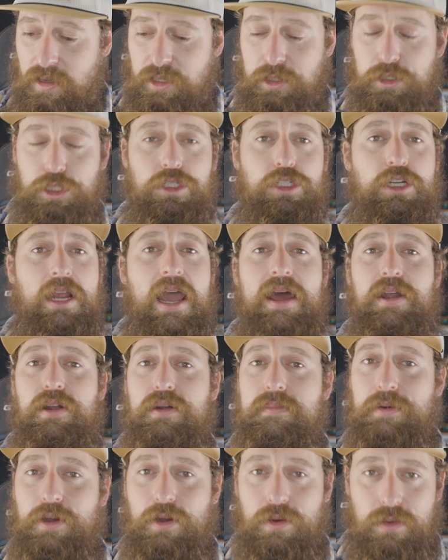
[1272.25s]

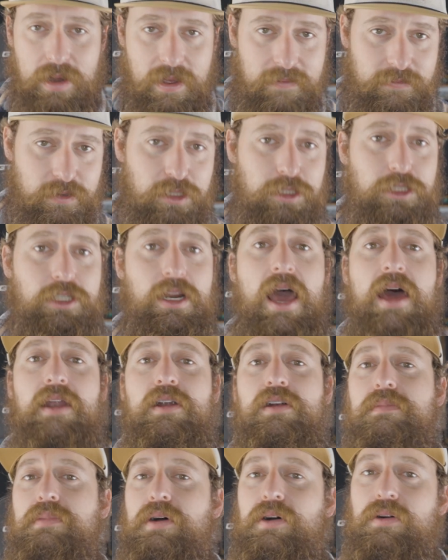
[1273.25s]
shattered bone after
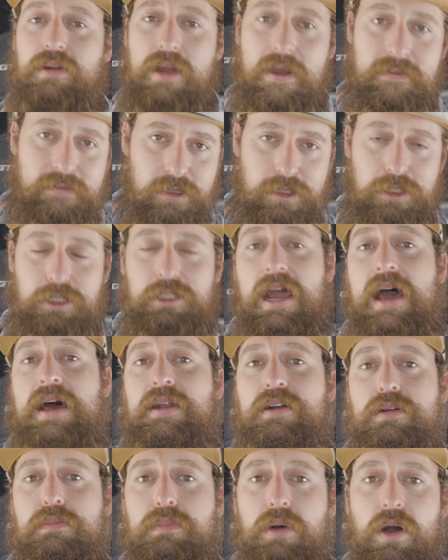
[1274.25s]
shattered bone after
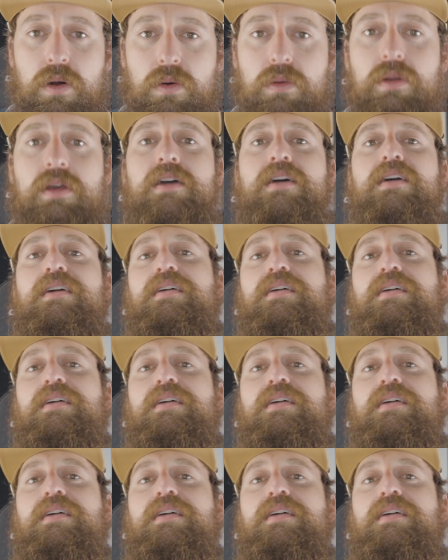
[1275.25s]
shattered bone.